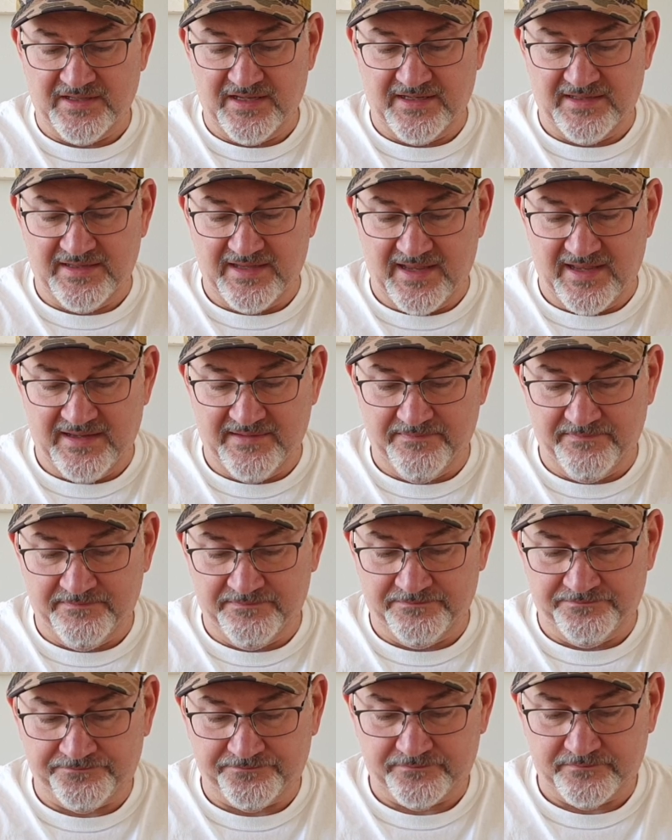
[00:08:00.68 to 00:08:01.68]
like that.
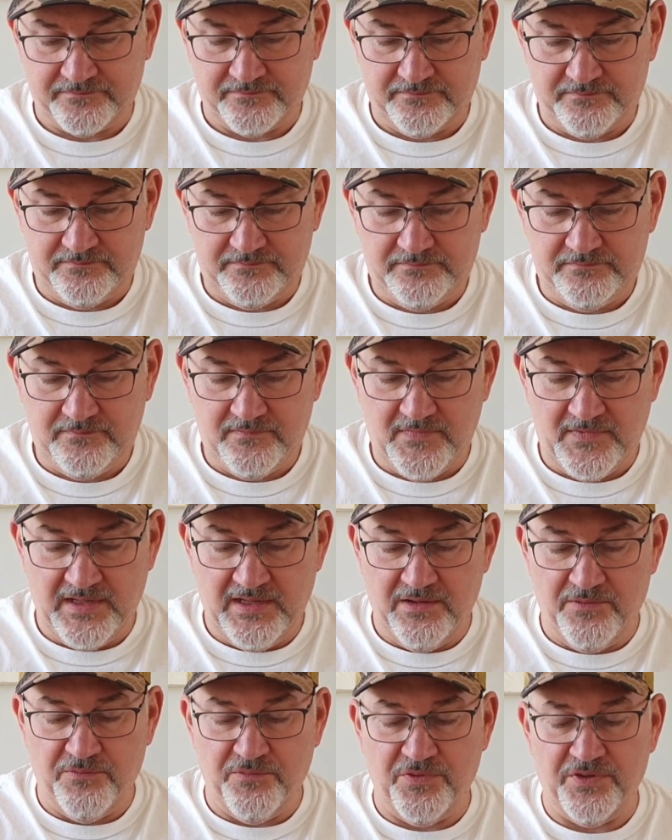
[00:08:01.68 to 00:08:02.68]

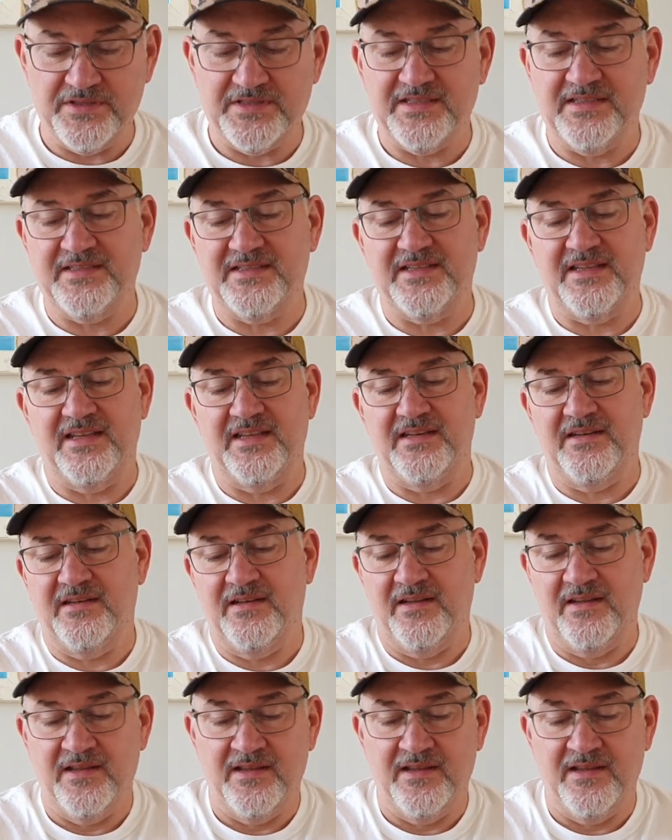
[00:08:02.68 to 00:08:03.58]
And once it's in,